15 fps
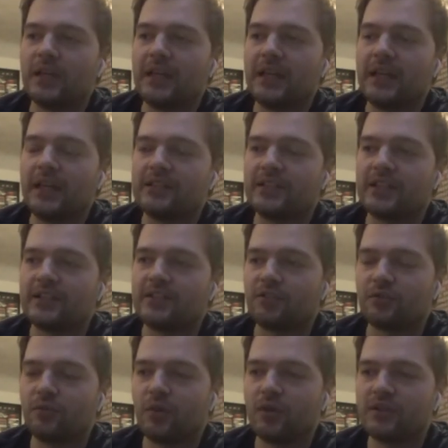Is sort
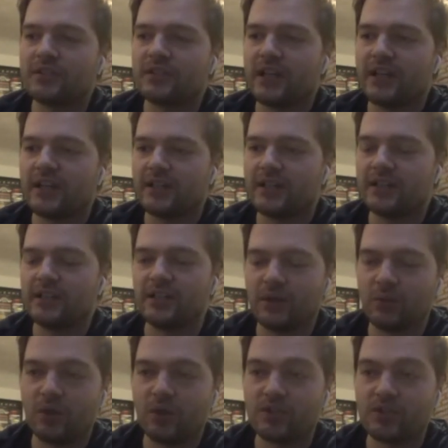of what I
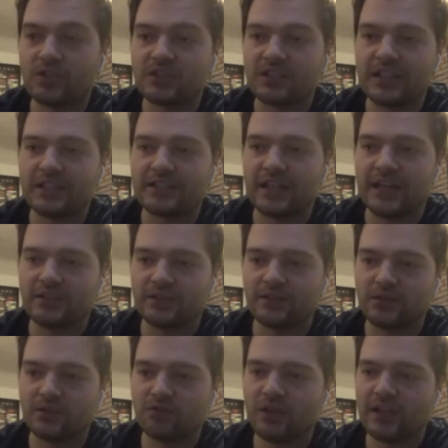want to see as out of a
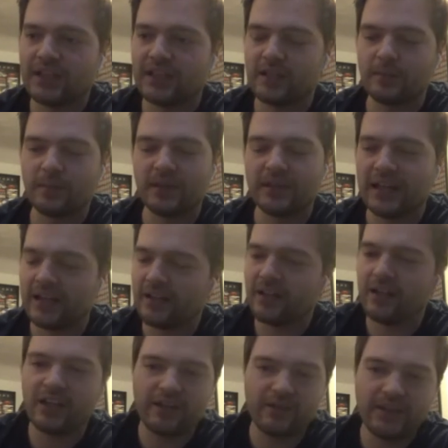striker. But yeah,
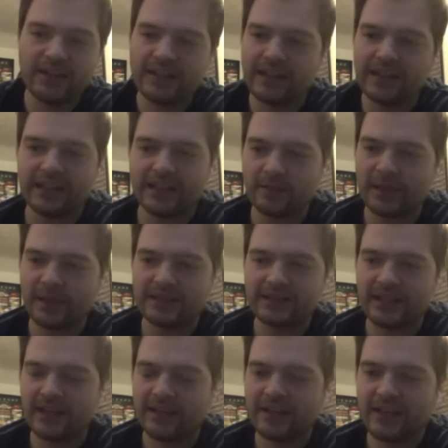if he can get the best
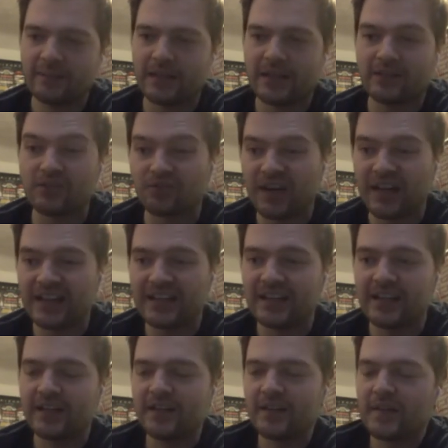out of them, then great.
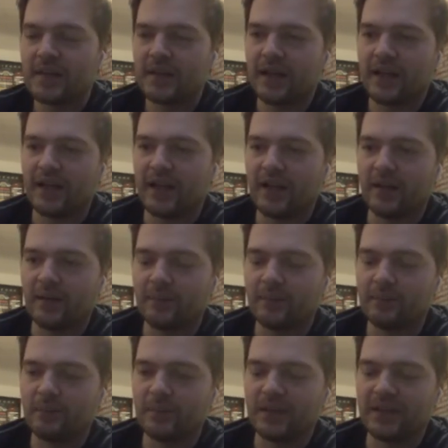
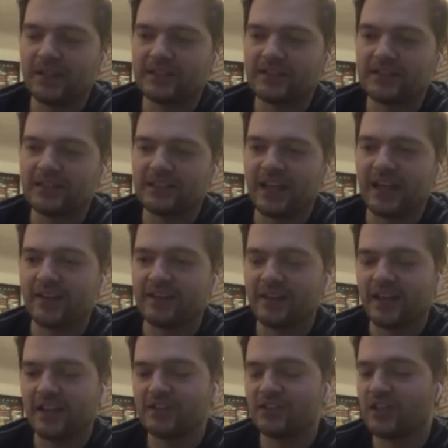But yeah,
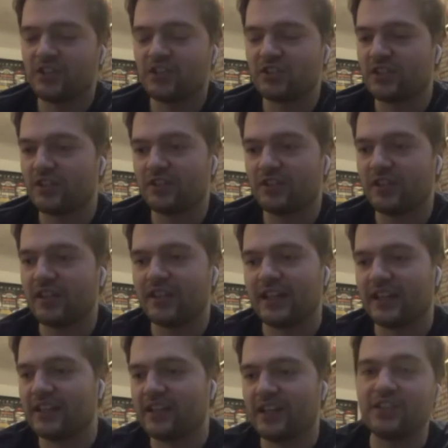I still feel
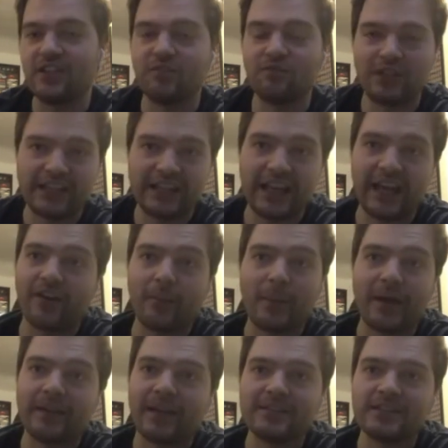like I don't really care about
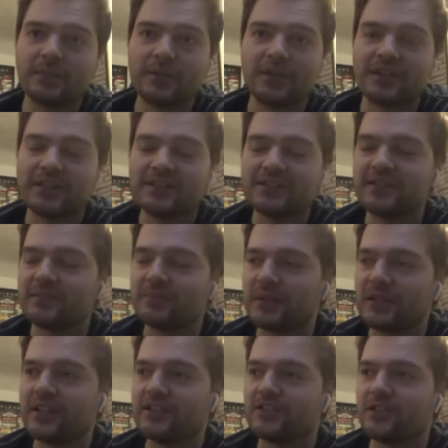that, to be honest,
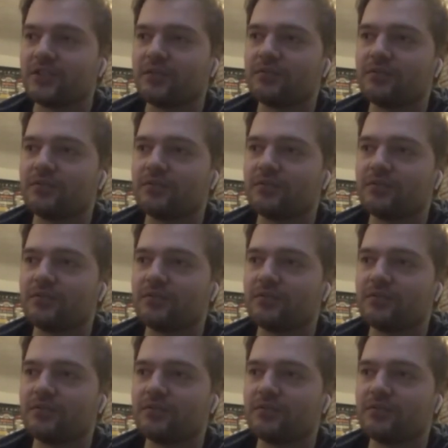because of